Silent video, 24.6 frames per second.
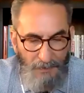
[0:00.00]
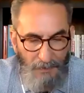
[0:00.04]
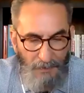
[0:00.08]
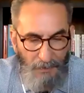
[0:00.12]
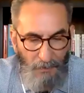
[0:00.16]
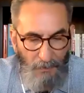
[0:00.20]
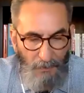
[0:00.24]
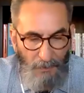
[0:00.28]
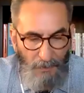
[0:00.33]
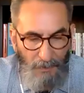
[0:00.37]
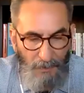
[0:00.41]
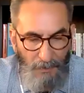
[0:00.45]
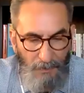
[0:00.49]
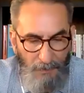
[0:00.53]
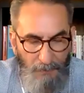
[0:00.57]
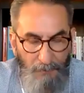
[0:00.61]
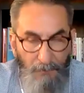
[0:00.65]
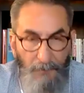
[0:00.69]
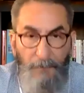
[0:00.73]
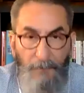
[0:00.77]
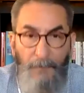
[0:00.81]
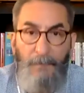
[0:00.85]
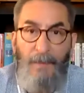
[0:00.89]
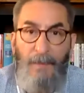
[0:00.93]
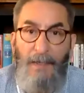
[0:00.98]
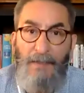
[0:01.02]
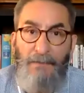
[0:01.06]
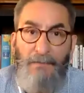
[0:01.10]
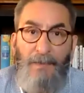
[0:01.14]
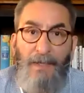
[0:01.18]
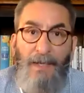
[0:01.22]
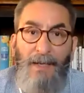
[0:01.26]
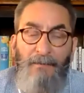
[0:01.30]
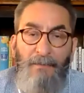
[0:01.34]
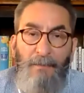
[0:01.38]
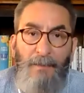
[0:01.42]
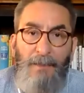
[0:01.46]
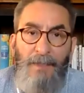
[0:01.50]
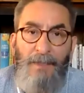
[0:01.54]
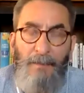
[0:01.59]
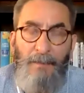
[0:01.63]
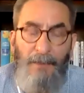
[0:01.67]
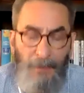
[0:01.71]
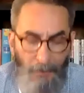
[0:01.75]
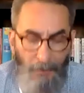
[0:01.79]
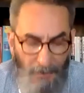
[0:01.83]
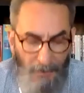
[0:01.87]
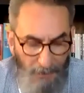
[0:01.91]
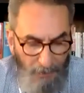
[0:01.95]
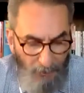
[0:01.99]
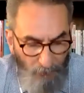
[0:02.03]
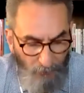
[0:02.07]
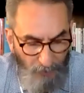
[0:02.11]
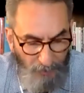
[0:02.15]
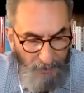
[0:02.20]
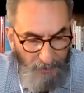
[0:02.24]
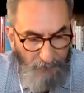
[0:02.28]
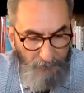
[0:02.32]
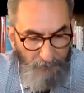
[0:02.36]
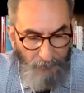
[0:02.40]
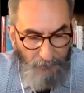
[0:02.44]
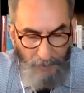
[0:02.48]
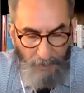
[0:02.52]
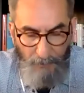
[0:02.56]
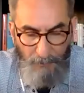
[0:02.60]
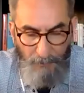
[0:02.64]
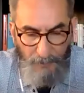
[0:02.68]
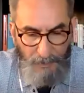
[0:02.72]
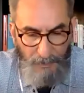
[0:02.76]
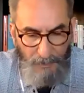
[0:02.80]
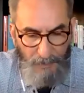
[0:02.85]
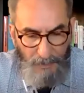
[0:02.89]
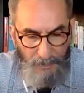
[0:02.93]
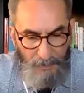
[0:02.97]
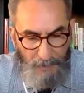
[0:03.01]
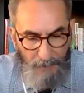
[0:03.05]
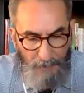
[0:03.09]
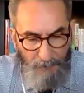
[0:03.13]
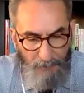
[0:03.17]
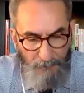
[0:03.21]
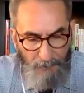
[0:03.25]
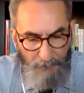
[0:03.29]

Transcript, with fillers: so um, thanks for having me let me go ahead and read from um,